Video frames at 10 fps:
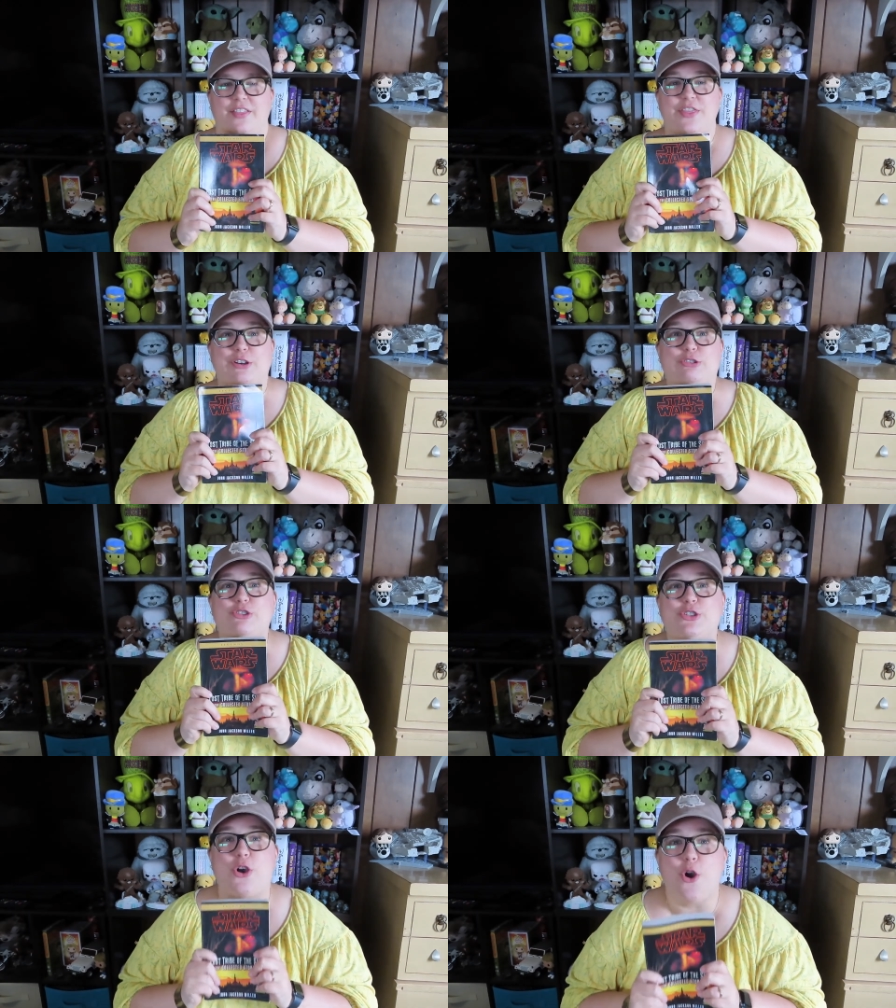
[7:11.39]
they're
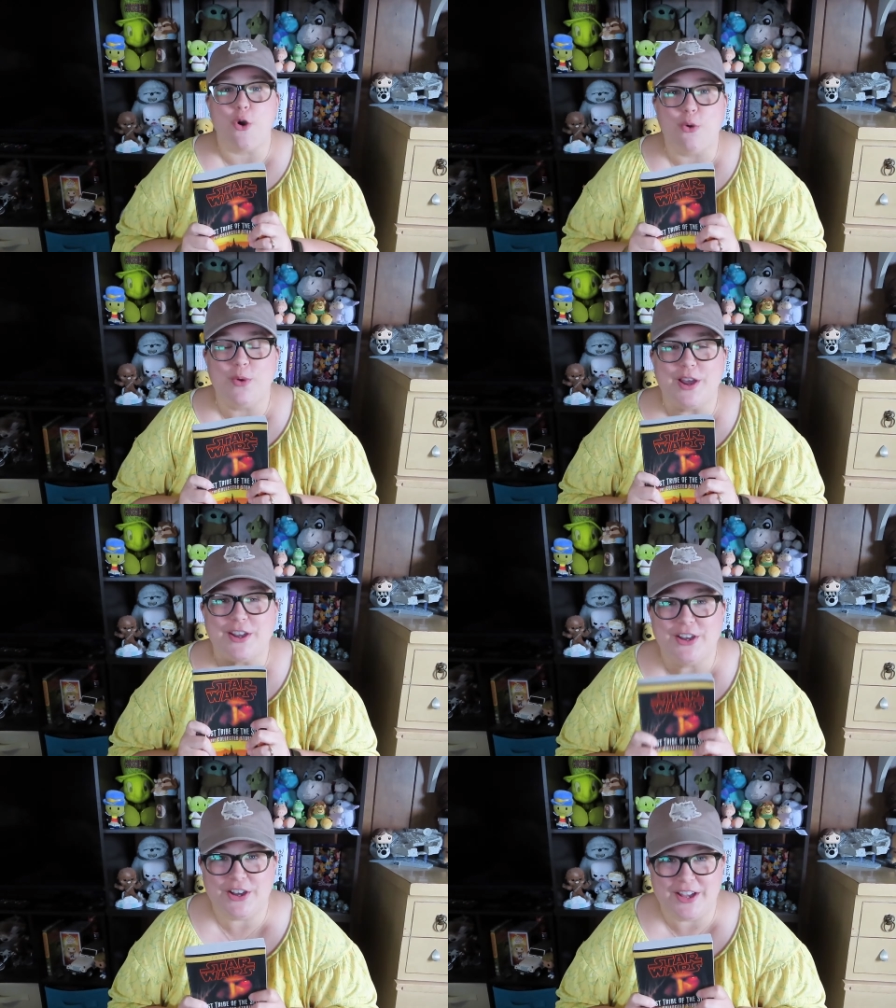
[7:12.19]
so
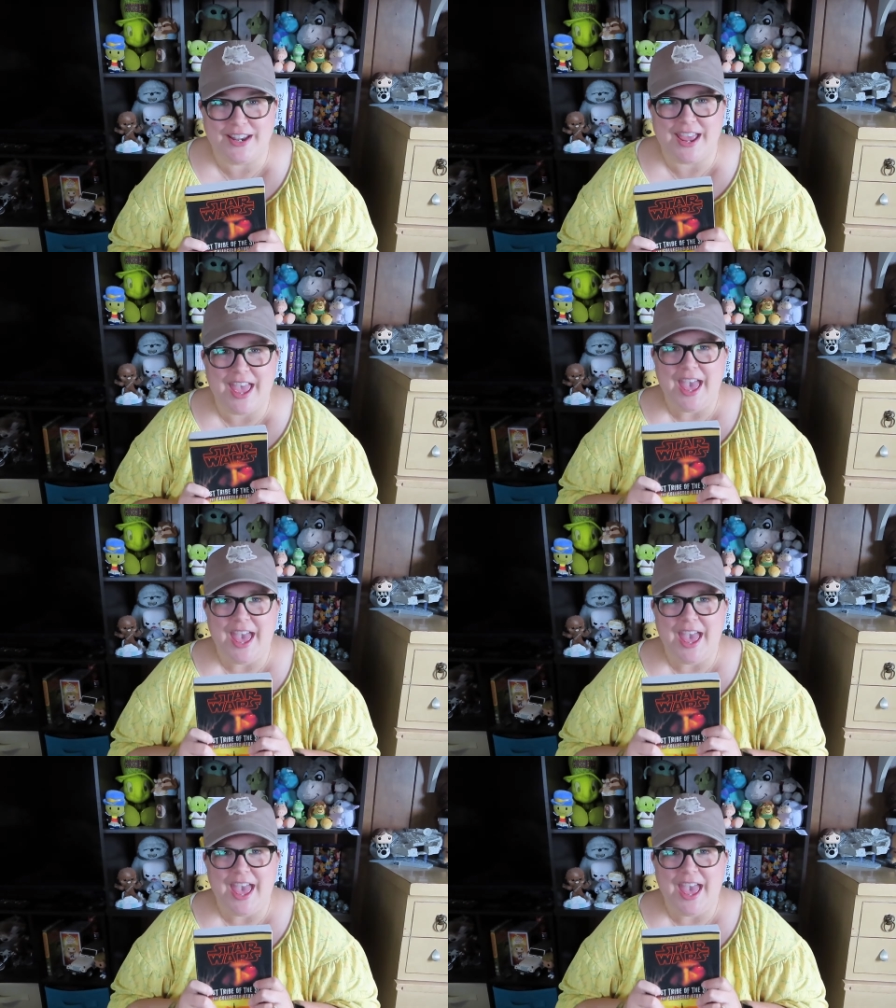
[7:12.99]
good.